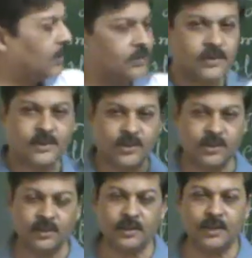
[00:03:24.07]
So
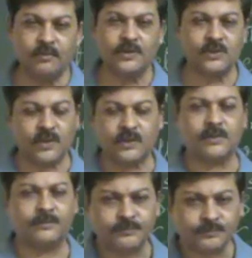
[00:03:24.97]
section 31
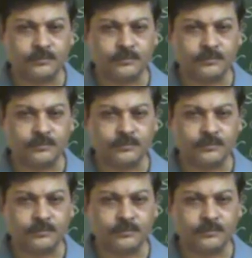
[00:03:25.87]
says